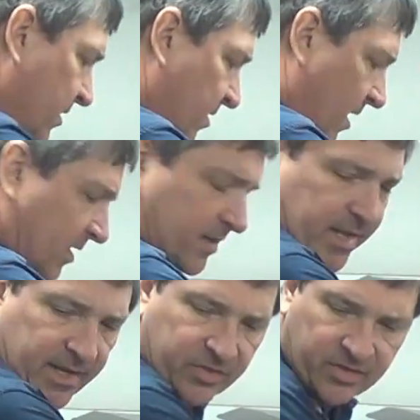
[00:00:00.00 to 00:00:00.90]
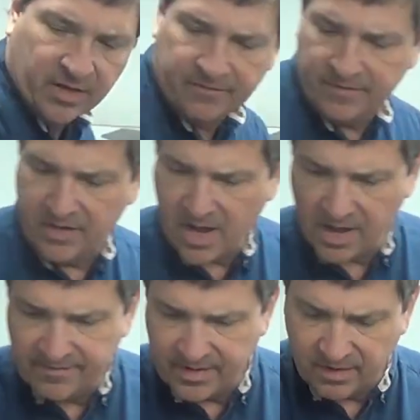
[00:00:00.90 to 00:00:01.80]
solid state stuff and the
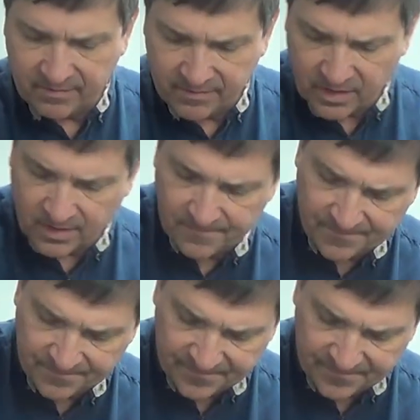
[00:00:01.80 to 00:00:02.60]
advent of